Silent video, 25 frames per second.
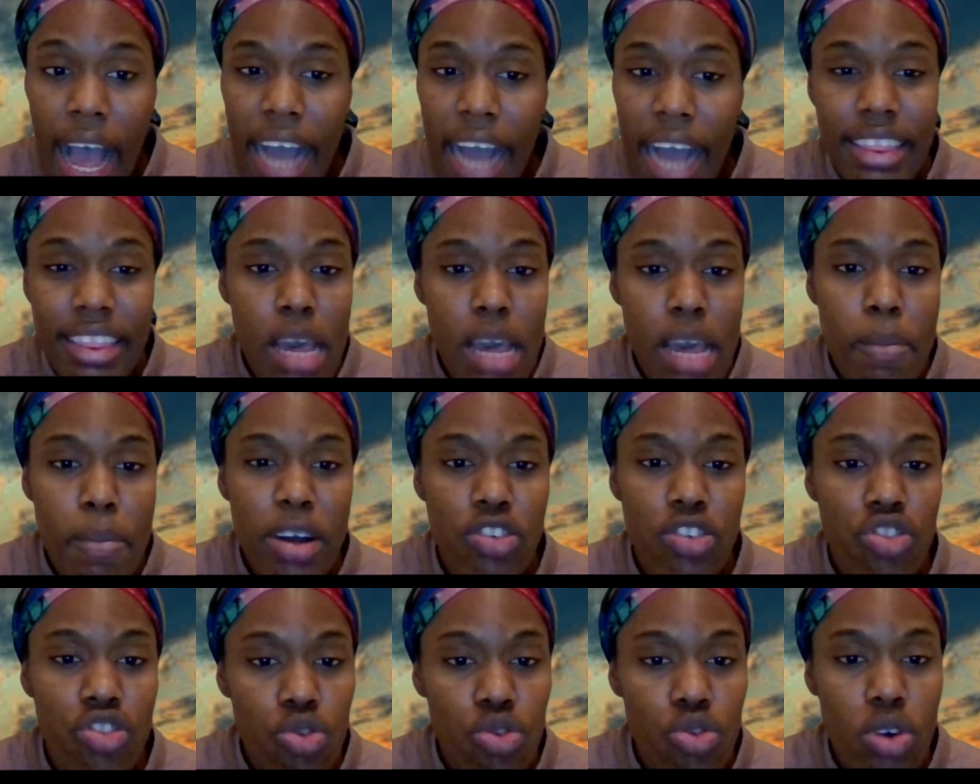and
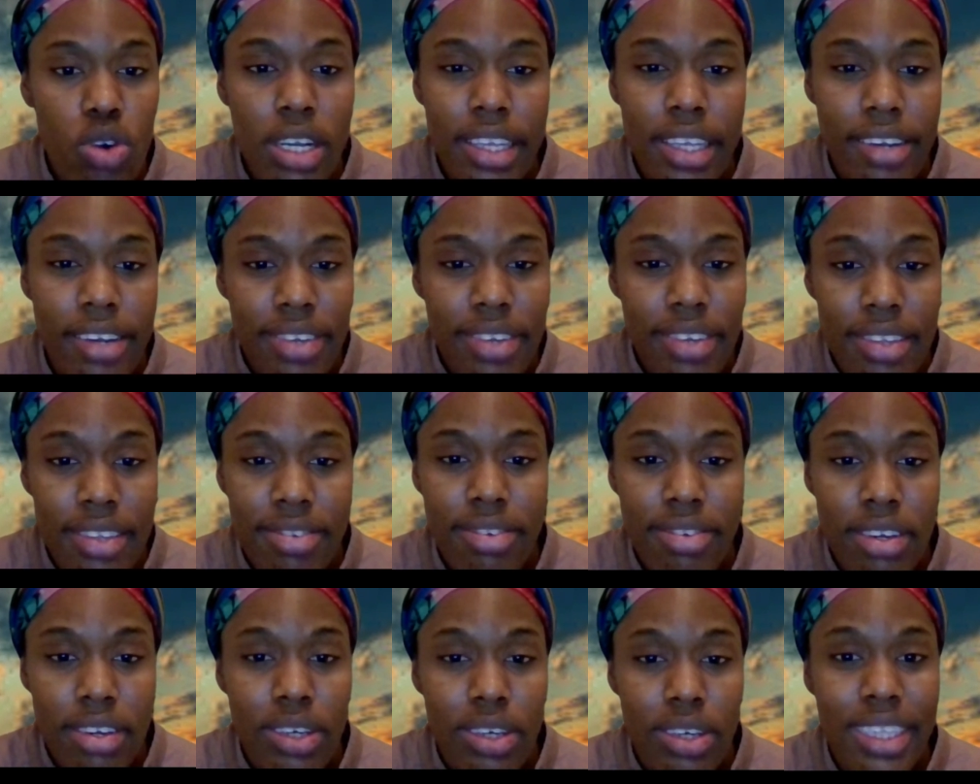demonstrate your
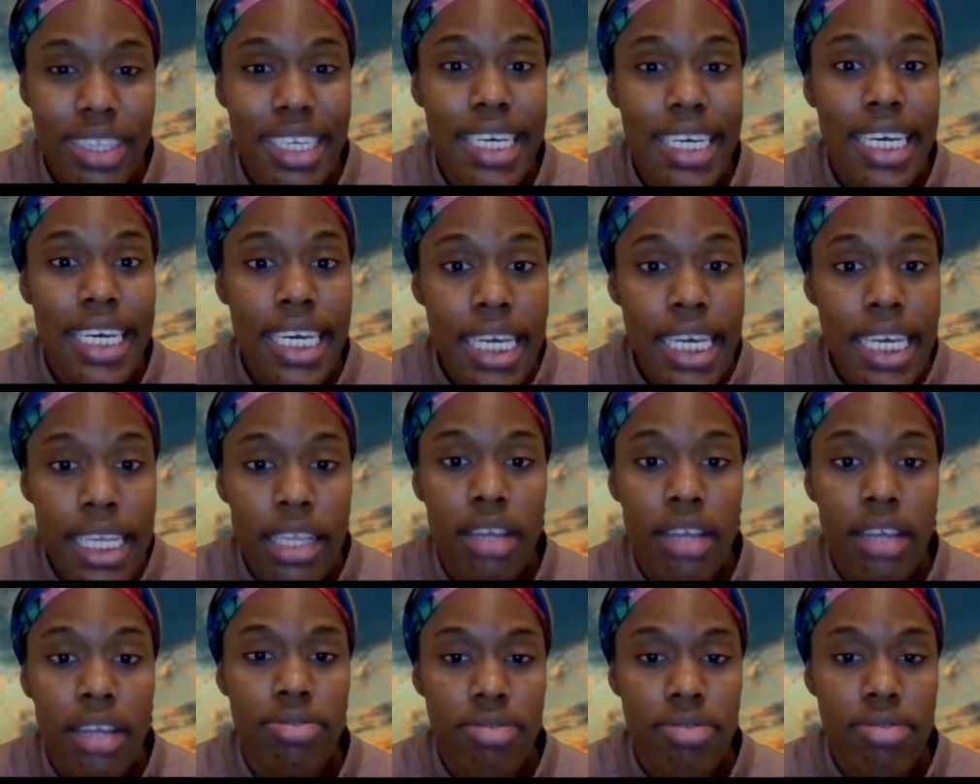sincerity
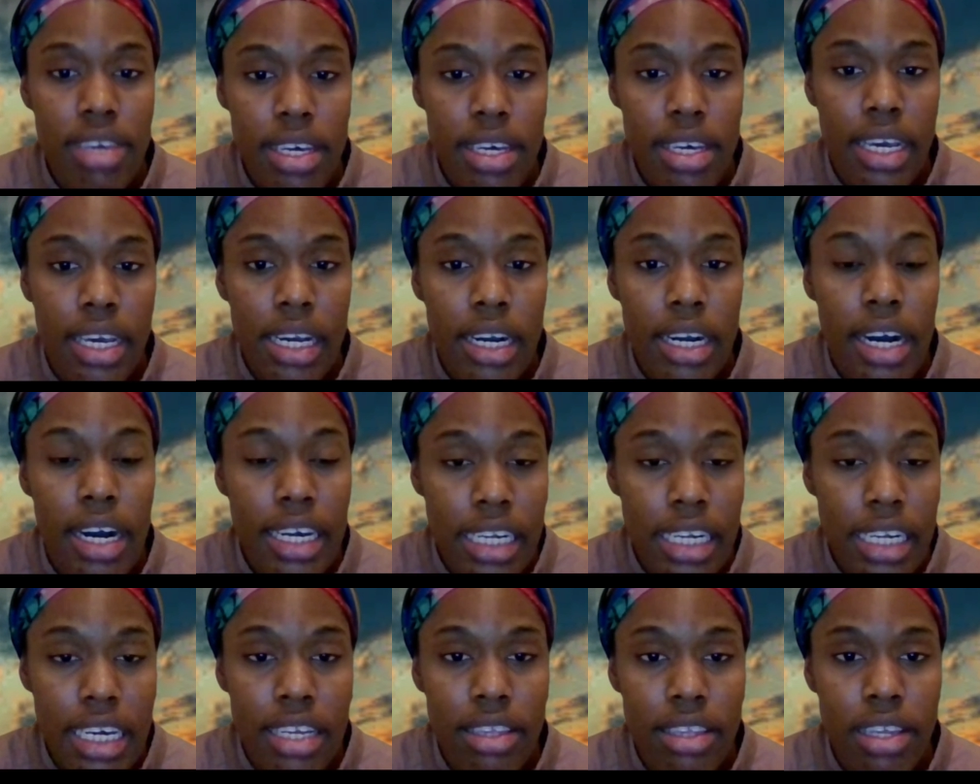in seeking
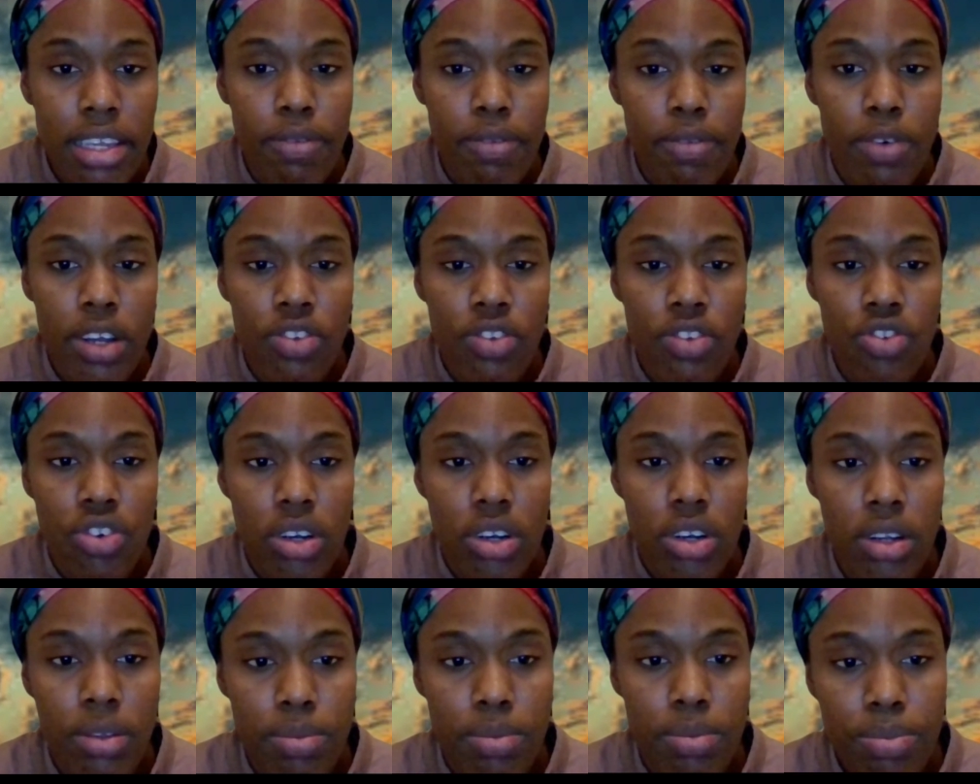God
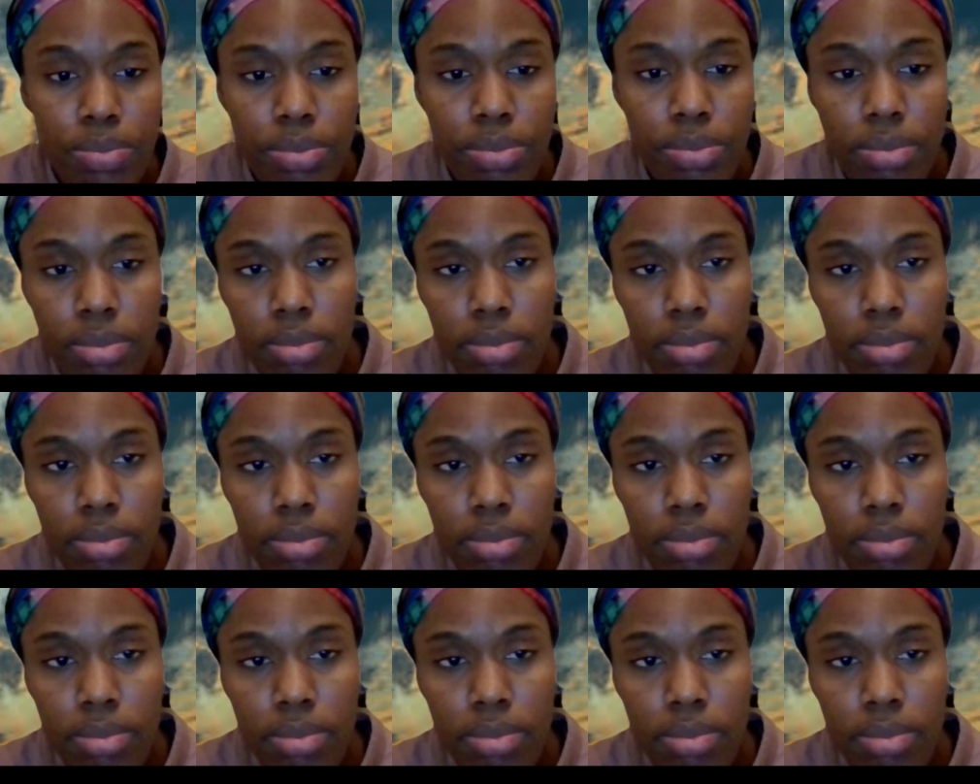intervention.